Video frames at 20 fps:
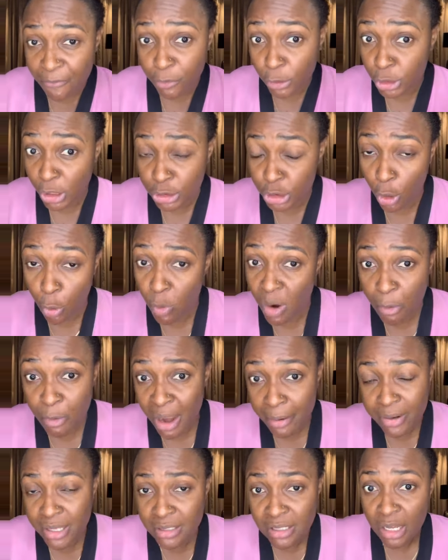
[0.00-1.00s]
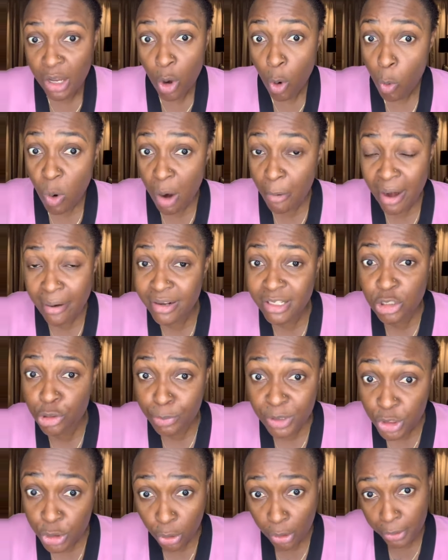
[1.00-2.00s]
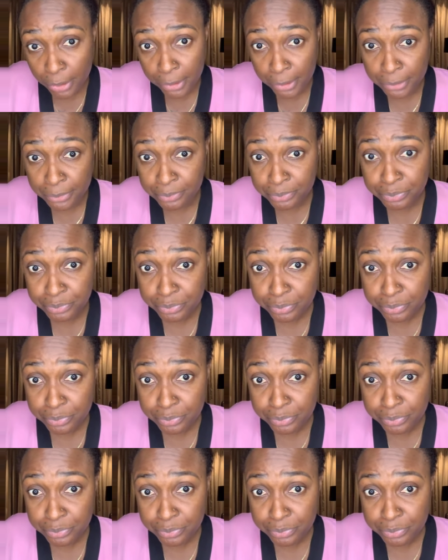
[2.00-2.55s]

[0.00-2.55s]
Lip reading: liposuction, we're wearing swimming trunk.